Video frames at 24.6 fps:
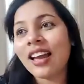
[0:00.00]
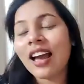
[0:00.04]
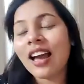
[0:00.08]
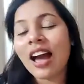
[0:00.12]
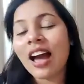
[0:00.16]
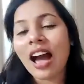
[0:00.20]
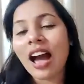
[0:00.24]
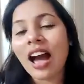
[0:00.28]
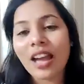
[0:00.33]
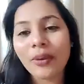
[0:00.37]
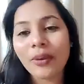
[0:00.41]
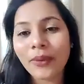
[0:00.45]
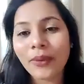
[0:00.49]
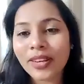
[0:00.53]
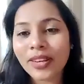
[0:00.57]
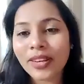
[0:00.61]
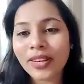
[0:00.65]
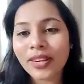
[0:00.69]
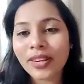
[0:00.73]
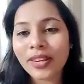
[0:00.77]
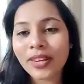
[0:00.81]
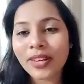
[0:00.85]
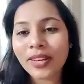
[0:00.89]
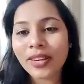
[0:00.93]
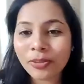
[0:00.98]
I went
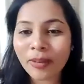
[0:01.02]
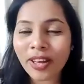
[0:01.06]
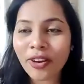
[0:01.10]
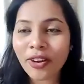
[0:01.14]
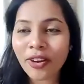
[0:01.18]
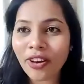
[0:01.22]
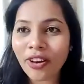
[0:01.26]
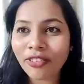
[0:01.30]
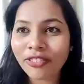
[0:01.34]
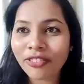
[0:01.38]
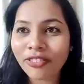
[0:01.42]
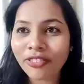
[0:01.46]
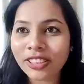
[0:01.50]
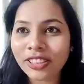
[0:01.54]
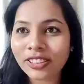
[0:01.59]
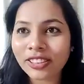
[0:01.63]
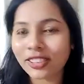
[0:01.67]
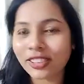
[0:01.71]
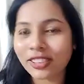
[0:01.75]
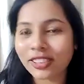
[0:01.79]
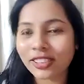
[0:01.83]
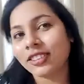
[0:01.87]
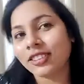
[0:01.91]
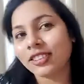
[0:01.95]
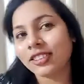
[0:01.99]
to my
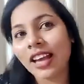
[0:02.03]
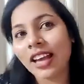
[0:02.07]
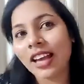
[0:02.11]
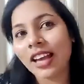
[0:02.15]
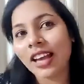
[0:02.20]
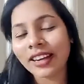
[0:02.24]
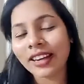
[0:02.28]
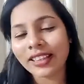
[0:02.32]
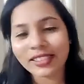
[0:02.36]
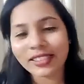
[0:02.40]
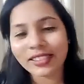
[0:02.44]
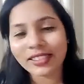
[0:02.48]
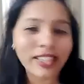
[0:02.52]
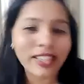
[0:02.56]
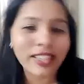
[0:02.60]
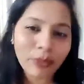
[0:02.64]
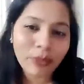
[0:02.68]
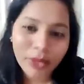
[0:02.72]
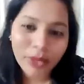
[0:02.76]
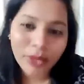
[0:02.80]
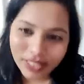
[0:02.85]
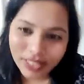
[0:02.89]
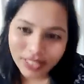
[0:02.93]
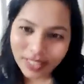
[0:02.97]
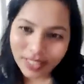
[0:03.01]
office and yesterday
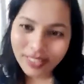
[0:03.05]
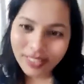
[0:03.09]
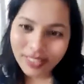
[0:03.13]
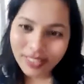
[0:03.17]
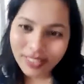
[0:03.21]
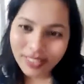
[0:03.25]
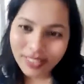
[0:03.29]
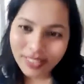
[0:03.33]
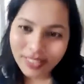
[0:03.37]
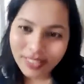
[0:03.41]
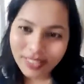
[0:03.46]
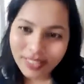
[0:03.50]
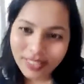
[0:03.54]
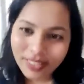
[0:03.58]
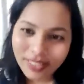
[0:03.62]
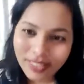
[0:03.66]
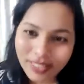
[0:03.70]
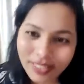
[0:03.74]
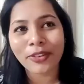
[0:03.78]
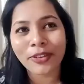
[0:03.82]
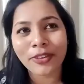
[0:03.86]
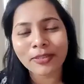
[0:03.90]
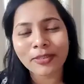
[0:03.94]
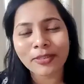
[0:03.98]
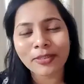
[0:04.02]
was Sunday and today
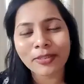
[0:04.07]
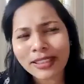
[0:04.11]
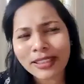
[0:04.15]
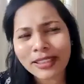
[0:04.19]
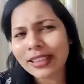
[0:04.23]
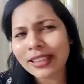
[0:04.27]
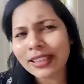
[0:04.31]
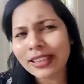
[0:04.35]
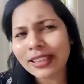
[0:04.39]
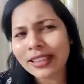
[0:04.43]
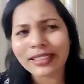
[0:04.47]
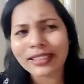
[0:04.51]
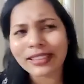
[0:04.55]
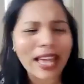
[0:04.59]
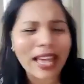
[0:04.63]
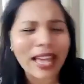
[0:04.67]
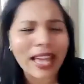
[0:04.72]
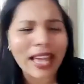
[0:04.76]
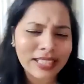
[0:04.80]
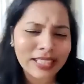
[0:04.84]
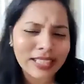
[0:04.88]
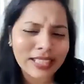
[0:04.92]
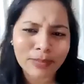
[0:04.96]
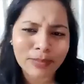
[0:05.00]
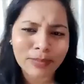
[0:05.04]
was Monday. As
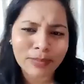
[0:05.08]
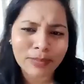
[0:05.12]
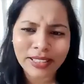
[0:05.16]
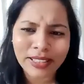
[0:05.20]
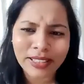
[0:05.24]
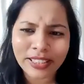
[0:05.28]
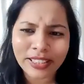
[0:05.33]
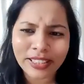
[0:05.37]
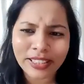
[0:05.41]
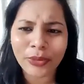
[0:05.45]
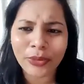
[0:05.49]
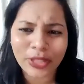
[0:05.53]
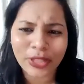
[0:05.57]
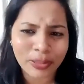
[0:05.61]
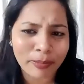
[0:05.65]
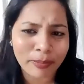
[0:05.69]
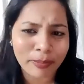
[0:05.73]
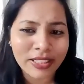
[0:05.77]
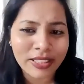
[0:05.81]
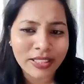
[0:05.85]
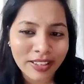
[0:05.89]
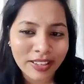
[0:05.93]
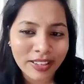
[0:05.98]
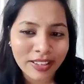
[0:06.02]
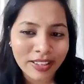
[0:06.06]
expected, it was a bit
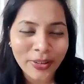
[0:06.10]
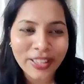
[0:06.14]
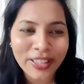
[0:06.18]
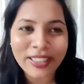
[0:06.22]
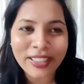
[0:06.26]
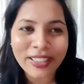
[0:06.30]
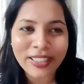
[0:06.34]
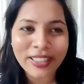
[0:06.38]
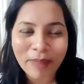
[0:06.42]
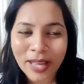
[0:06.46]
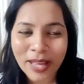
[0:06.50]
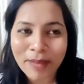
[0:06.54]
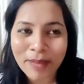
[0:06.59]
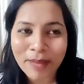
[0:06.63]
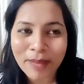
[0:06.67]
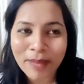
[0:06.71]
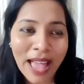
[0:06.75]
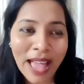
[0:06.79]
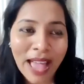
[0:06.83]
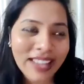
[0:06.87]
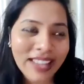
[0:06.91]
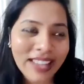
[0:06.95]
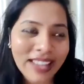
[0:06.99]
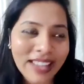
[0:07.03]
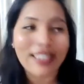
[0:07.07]
crowded in my
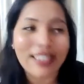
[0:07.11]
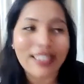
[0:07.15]
bank